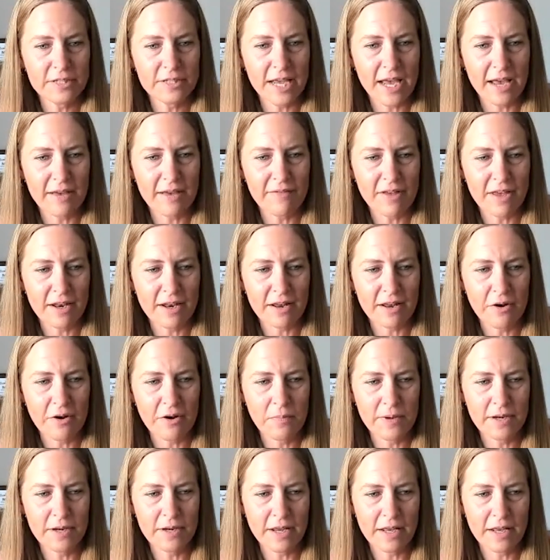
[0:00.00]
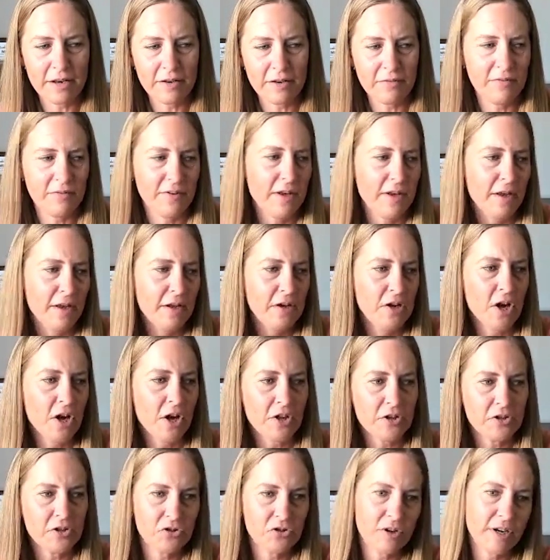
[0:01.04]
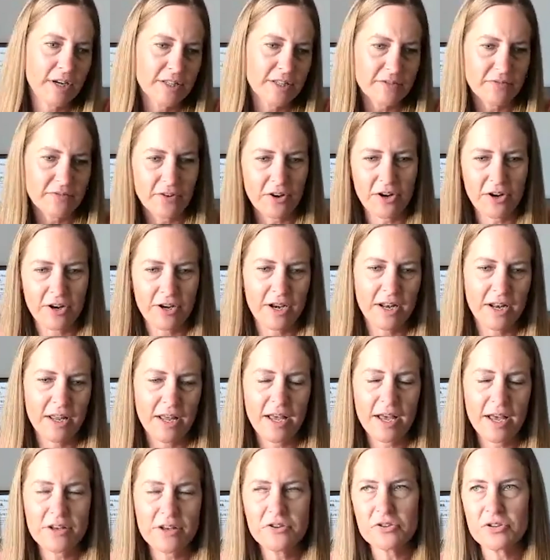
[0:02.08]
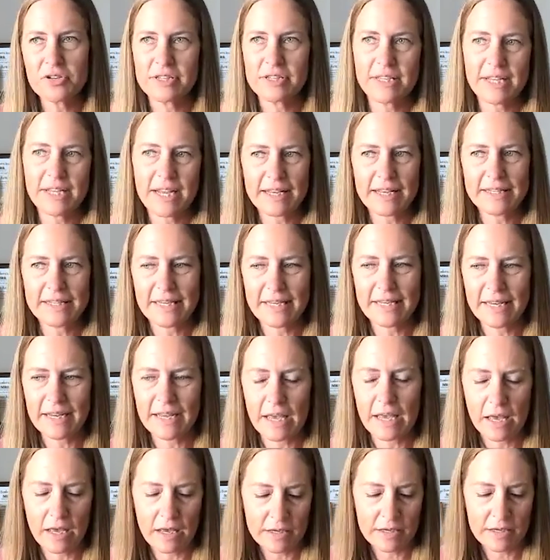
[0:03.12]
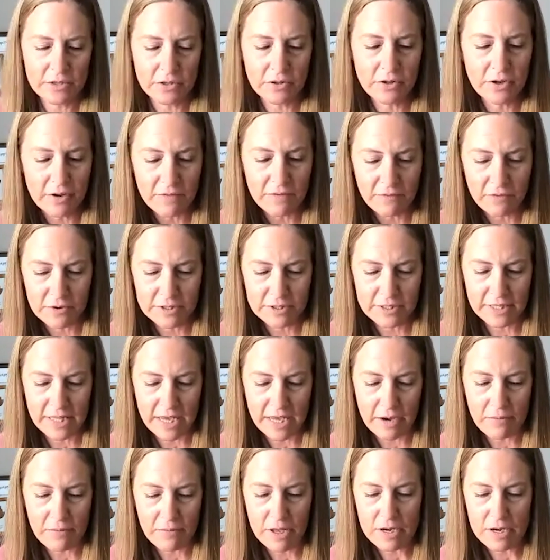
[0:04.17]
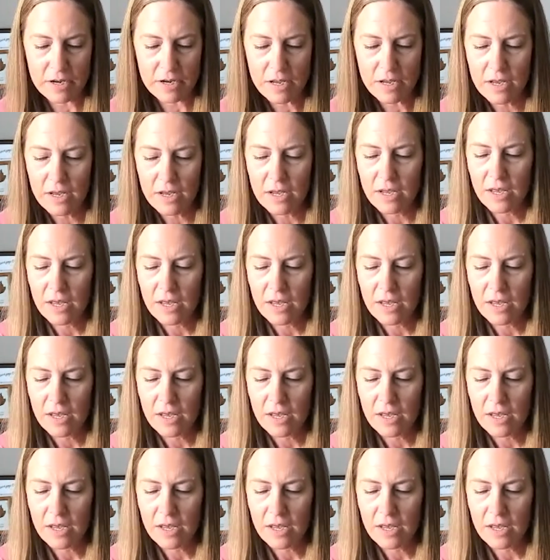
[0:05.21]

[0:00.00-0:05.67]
to have that open kind of knowledge transfer and understanding. So looking forward to that one.